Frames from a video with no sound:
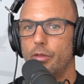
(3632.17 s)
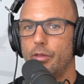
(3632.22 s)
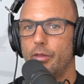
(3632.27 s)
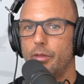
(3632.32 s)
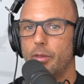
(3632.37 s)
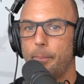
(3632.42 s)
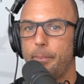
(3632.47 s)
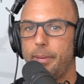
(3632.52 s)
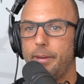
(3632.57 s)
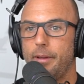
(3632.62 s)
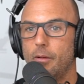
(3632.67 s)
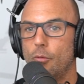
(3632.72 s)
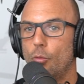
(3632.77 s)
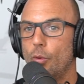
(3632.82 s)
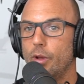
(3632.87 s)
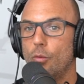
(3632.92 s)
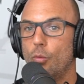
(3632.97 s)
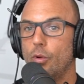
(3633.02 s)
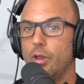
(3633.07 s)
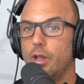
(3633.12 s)
the we,
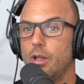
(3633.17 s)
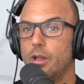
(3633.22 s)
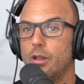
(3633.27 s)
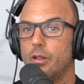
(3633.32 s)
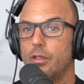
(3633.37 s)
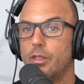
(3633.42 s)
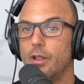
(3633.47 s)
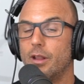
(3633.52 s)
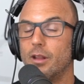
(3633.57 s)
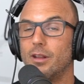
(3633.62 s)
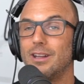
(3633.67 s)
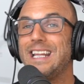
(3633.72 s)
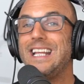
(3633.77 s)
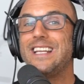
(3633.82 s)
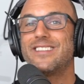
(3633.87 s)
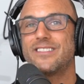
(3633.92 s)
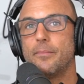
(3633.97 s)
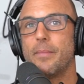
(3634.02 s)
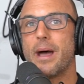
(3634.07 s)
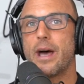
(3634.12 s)
we the
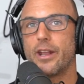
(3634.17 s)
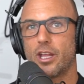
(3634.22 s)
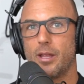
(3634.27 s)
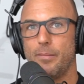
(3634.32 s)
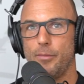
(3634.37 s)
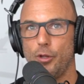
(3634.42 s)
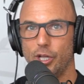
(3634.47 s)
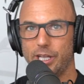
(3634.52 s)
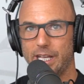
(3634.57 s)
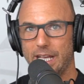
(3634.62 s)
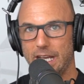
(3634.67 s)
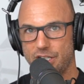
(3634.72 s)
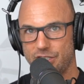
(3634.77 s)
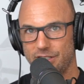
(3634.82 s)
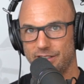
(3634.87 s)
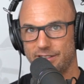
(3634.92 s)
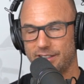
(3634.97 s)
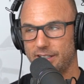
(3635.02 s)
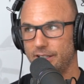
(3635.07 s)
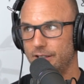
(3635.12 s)
least amount of
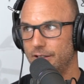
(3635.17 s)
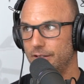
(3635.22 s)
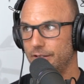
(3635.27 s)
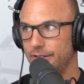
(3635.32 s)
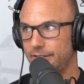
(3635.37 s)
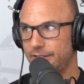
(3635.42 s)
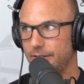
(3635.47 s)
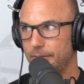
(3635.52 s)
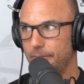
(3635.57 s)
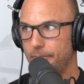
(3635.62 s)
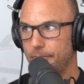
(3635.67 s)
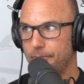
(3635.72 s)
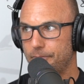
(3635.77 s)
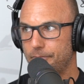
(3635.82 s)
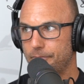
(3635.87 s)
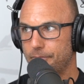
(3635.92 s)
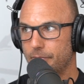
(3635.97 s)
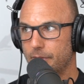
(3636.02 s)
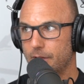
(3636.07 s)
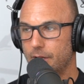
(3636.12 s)
communication skills.
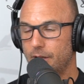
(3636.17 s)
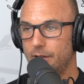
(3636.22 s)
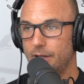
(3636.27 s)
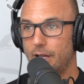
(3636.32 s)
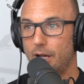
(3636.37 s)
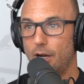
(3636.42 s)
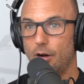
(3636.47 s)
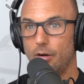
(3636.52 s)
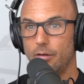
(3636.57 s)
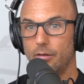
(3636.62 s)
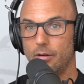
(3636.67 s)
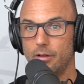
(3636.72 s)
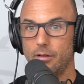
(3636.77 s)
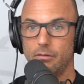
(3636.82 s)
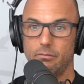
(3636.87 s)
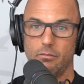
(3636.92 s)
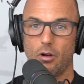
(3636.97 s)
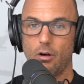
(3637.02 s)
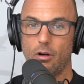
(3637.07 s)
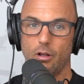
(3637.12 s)
Now,
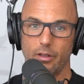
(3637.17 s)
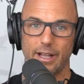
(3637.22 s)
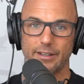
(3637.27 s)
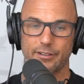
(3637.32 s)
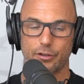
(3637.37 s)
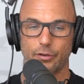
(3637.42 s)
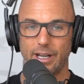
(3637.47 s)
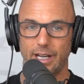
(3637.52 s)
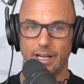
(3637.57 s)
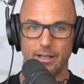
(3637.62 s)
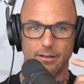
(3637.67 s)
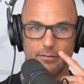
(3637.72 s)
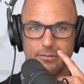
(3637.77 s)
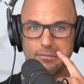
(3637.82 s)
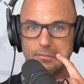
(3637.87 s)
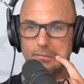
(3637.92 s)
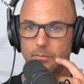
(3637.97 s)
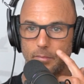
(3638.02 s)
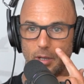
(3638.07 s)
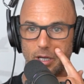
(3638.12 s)
oh, that's great,
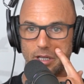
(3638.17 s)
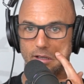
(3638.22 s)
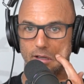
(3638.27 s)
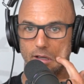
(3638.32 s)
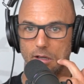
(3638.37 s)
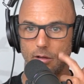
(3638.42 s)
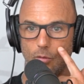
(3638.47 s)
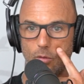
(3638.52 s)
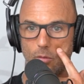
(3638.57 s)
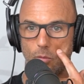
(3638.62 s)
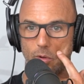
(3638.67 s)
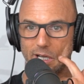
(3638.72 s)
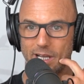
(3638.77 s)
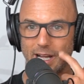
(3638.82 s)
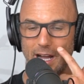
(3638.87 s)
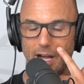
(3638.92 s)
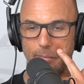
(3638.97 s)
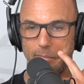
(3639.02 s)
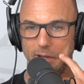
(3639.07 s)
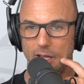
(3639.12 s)
but what
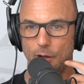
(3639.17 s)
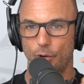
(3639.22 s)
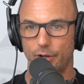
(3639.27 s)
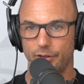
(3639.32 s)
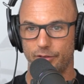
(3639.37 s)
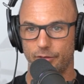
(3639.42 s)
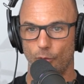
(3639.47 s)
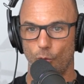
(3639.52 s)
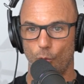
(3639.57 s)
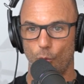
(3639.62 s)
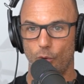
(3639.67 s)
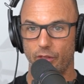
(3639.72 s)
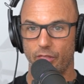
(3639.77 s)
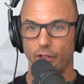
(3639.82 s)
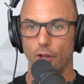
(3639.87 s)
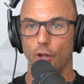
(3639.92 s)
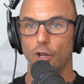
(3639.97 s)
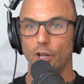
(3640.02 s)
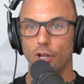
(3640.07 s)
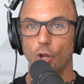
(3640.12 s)
got me was we're the
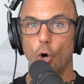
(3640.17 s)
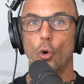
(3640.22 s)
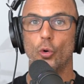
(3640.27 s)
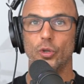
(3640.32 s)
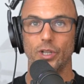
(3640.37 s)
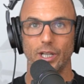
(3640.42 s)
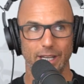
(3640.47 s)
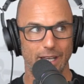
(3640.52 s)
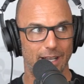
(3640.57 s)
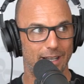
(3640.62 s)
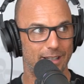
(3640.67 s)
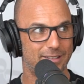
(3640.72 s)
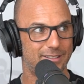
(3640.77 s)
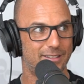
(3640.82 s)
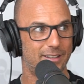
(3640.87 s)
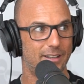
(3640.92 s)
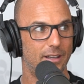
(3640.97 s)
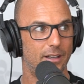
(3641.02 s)
loneliest